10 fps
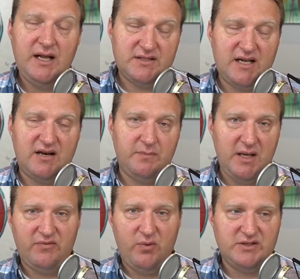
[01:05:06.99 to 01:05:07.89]
Instead of
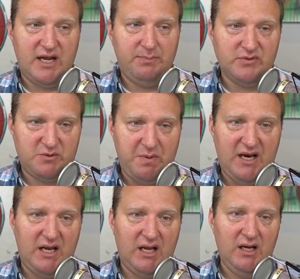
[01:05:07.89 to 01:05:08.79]
me, for example,
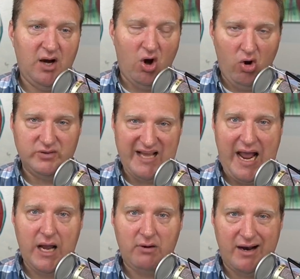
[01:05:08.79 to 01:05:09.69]
spending a whole
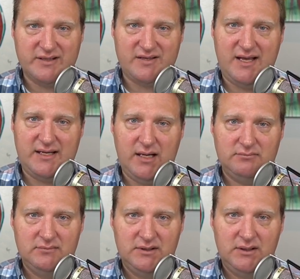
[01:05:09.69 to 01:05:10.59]
day creating a slide deck.